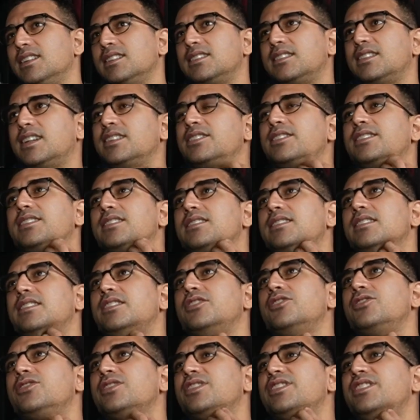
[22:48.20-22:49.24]
That's
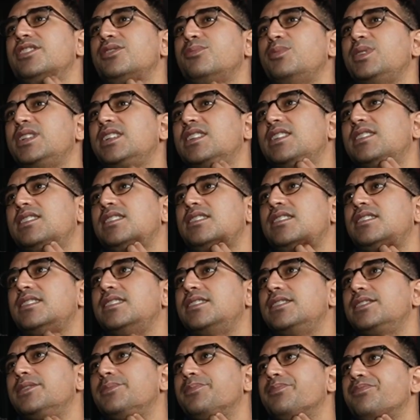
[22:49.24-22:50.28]
interesting
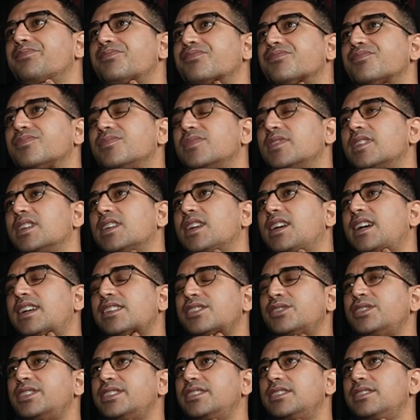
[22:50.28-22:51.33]
because,
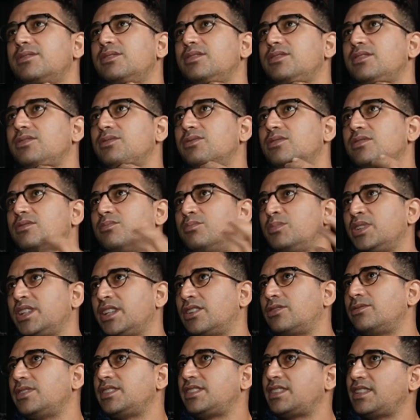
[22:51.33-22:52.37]
as
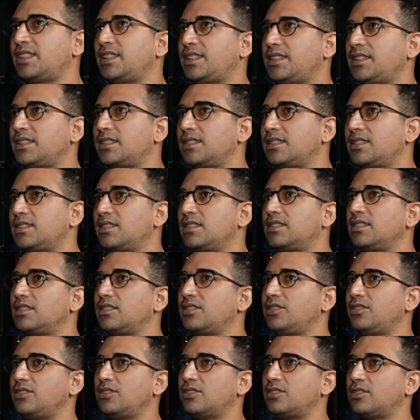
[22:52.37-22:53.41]
Miguel was saying,
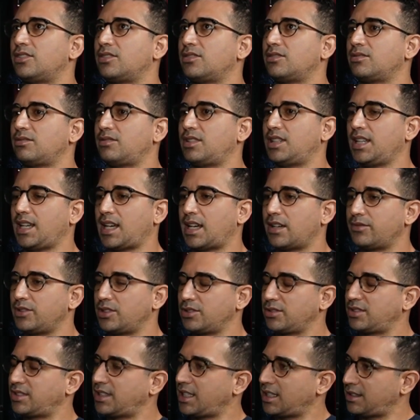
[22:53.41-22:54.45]
they have
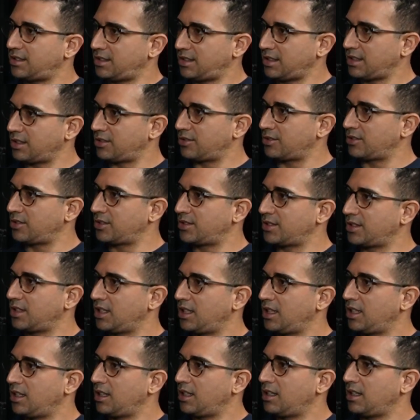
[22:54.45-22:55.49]
those 10 skills.
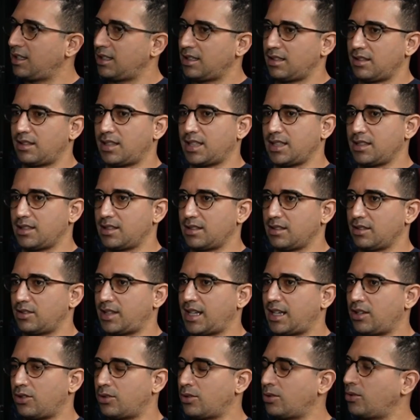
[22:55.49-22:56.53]
Like
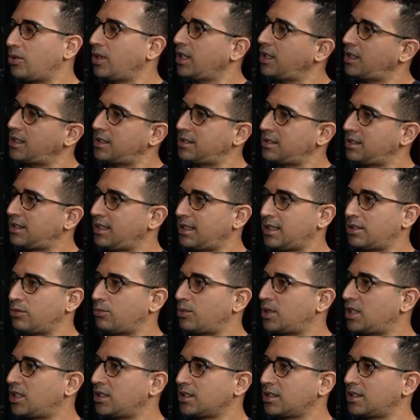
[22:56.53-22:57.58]
that whole handstand
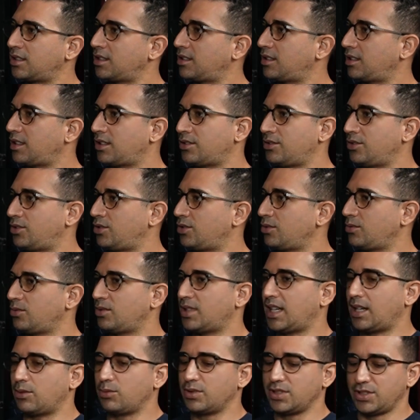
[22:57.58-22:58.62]
walk
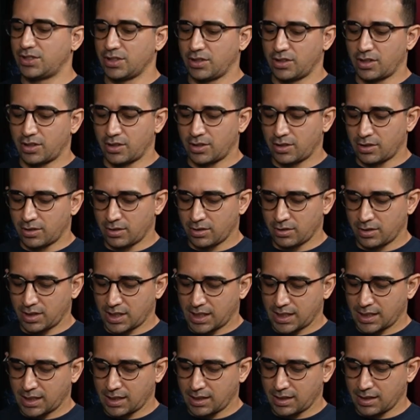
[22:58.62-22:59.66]
that was all
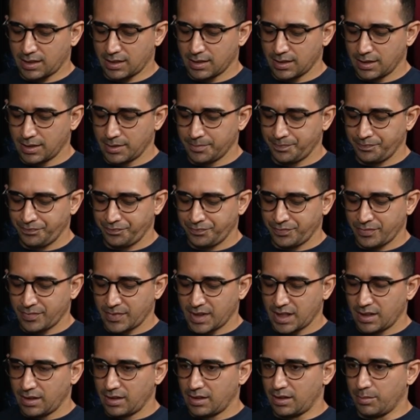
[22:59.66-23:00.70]
like
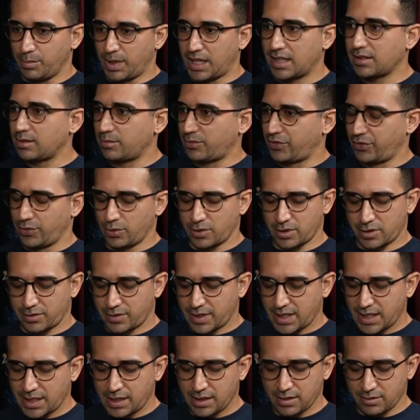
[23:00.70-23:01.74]
the bottom 4,
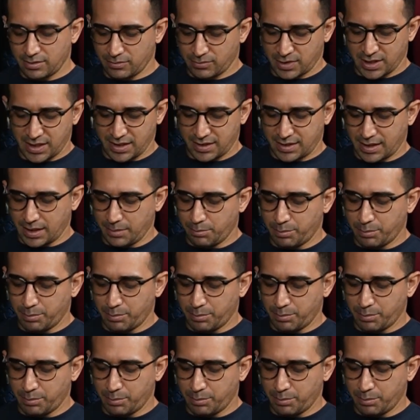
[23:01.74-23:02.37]
right? What do you say?